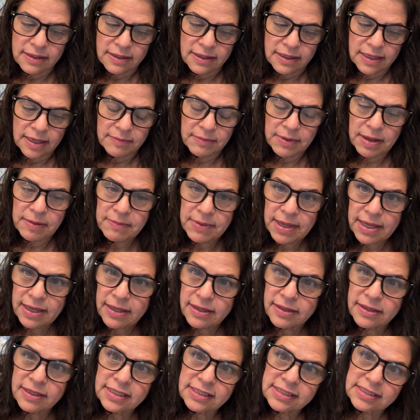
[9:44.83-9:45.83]
Am I
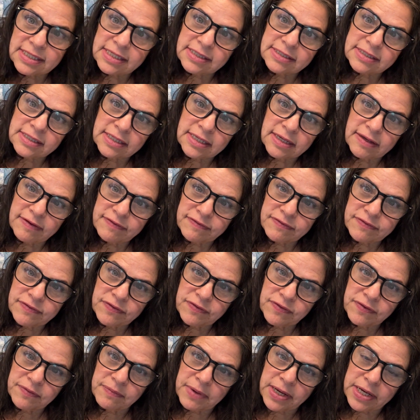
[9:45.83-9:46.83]
making this as a gift
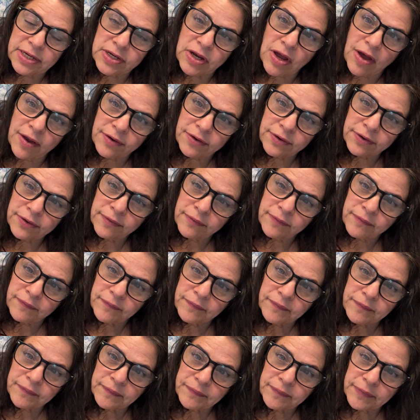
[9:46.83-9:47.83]
for my daughter?
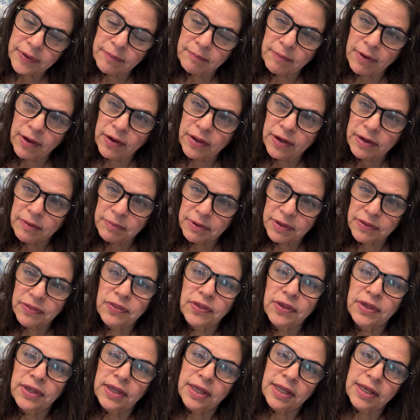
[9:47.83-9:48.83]
Am I going to be
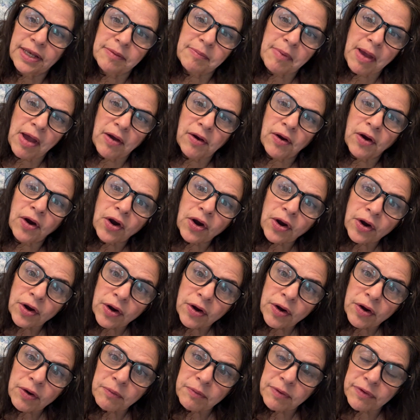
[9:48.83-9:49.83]
thinking about
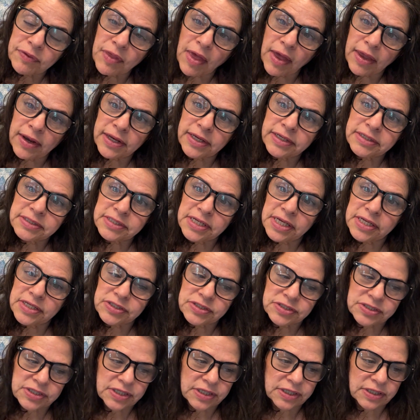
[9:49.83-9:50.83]
her with that
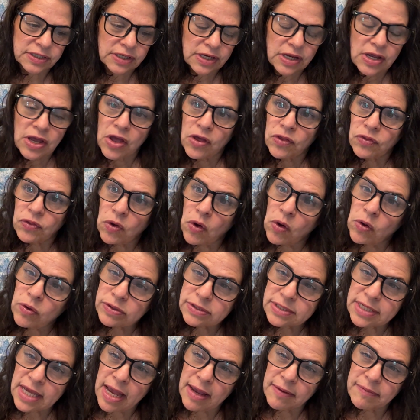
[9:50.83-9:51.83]
intention the
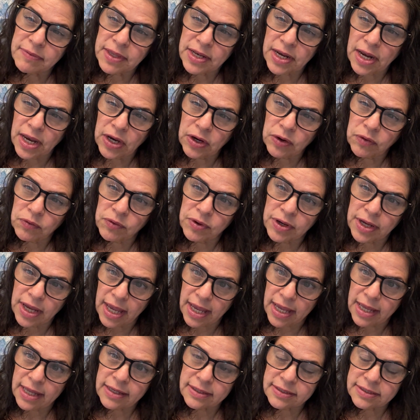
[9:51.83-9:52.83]
whole time that I
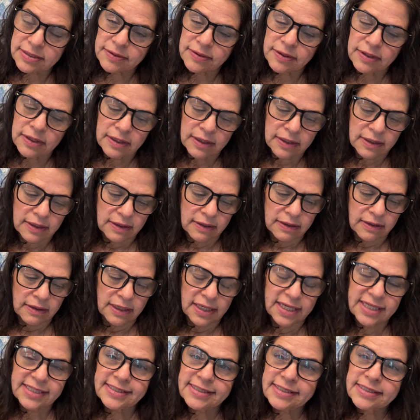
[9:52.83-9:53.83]
create?
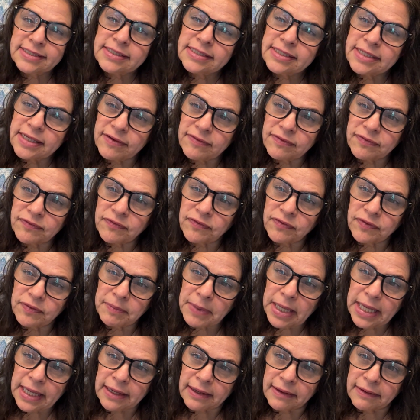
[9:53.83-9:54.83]
Is this a gift for
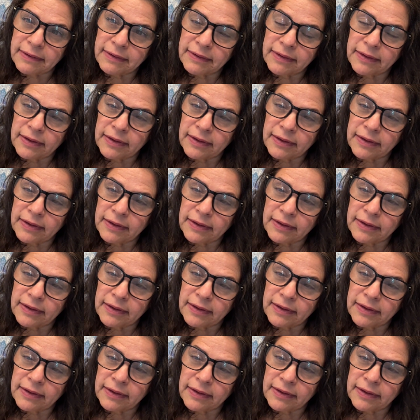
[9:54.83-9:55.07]
me?